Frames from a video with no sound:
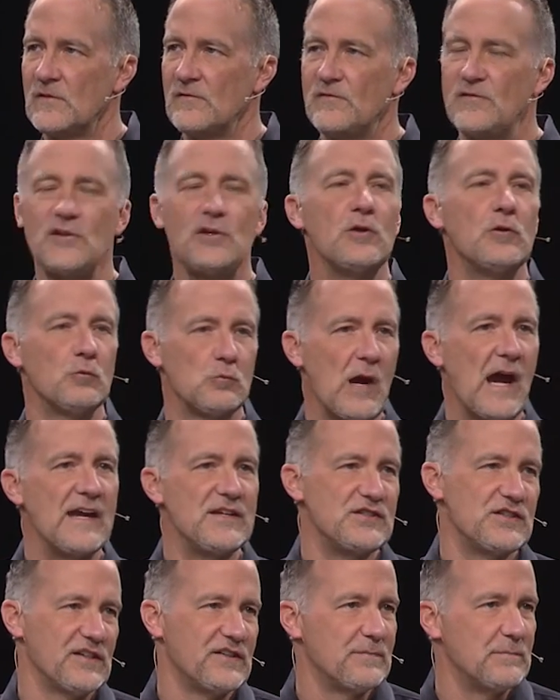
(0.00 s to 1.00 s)
view
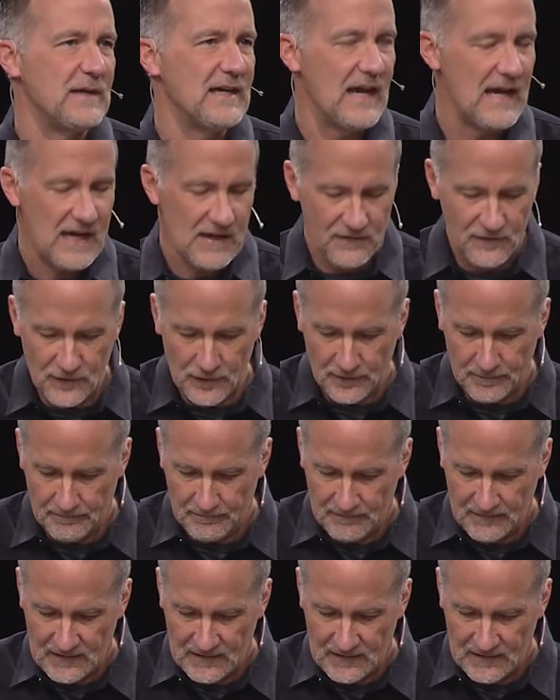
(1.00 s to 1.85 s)
righteous behavior.